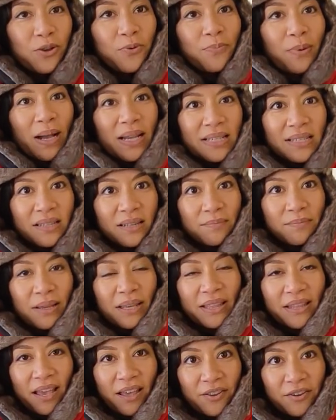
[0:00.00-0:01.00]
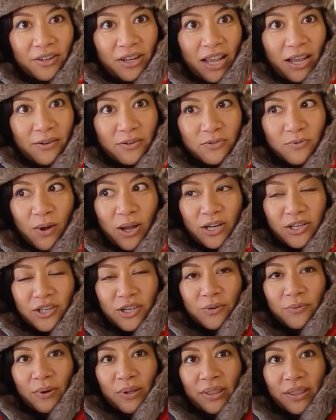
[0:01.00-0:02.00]
you busted me the other day. I was
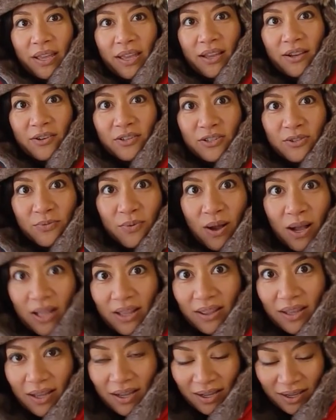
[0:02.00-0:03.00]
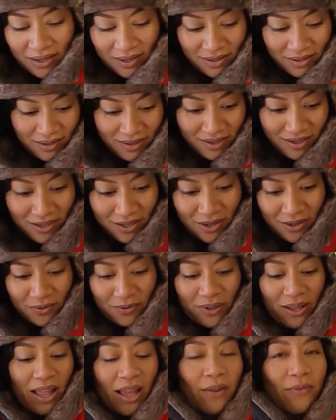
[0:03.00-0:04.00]
watching what the hell. Yeah, oh, you're on the toilet.
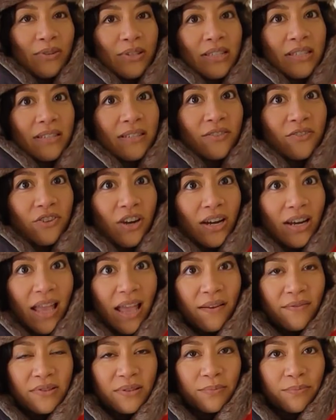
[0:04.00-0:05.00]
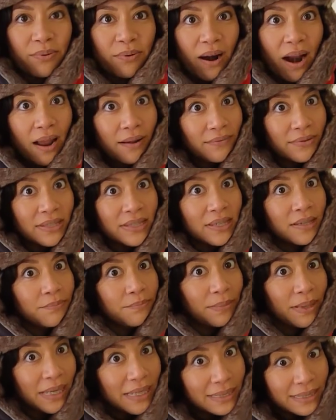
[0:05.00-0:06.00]
Well, I was trying to have some privacy.
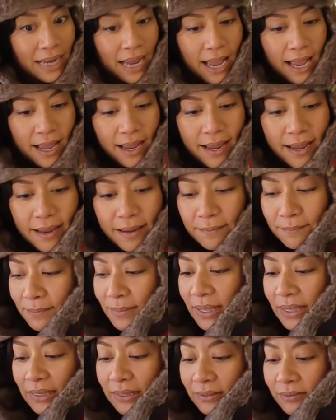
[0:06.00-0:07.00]
Yeah, time. I can't